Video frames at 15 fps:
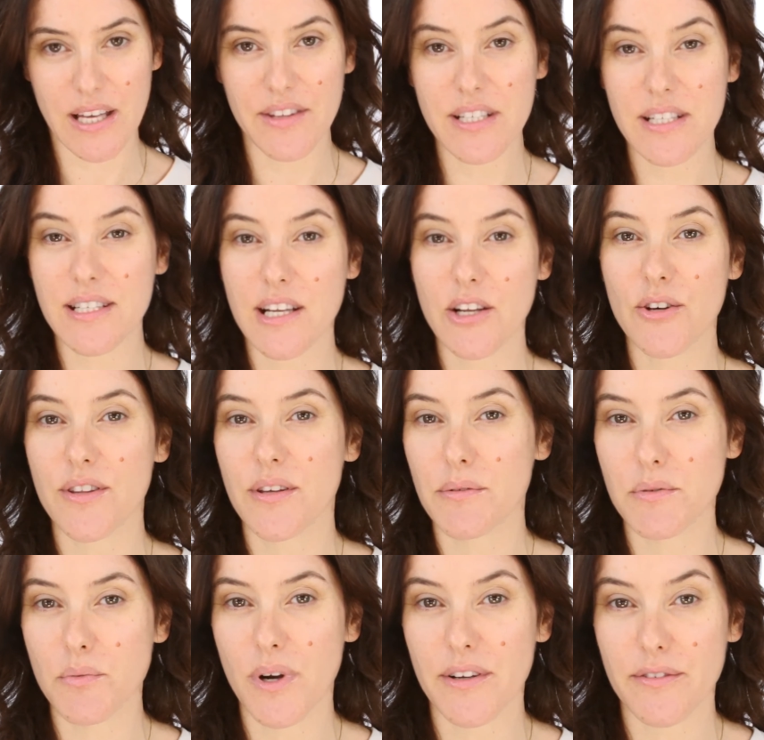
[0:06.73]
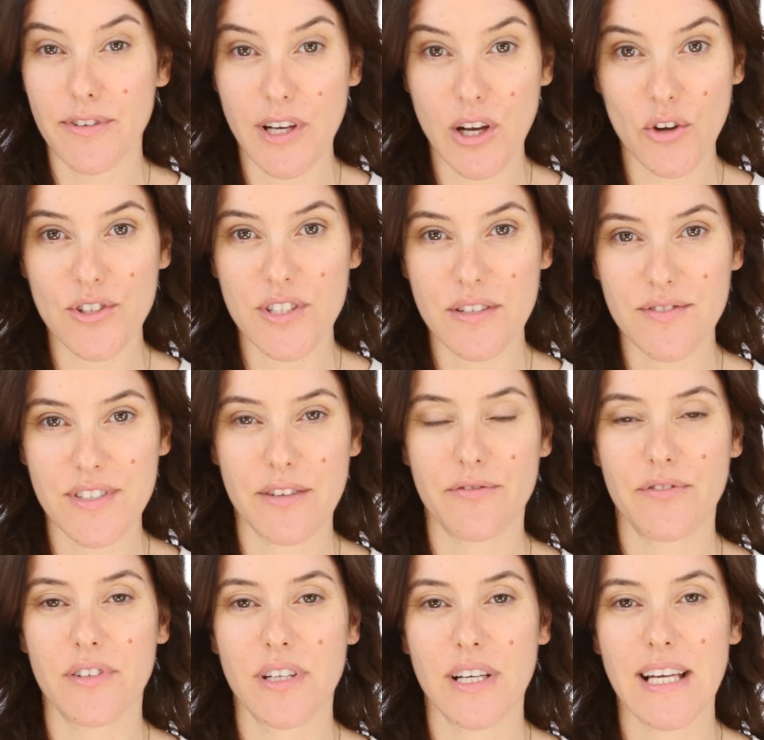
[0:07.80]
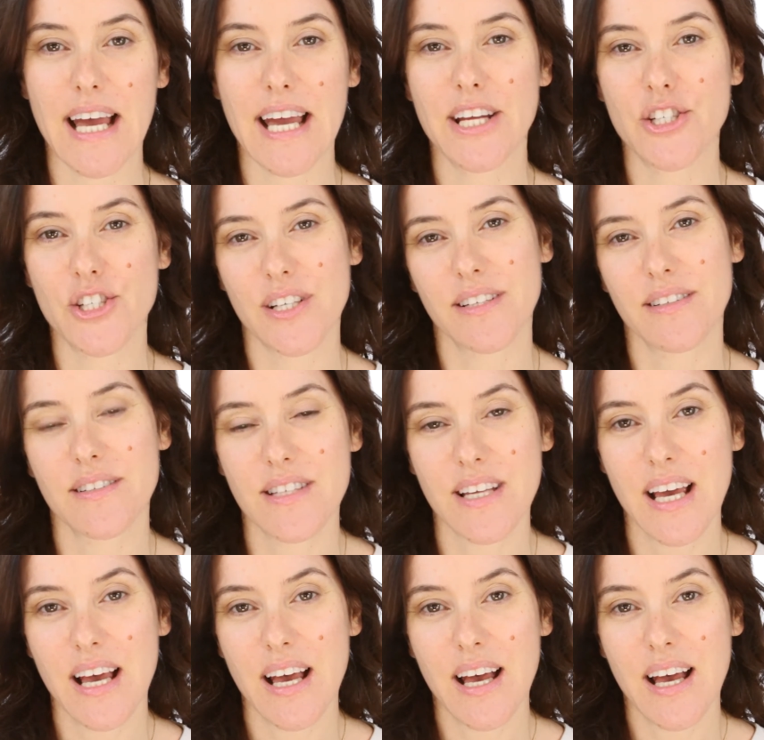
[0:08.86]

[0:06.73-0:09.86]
and this is a look that would work for lots of different occasions.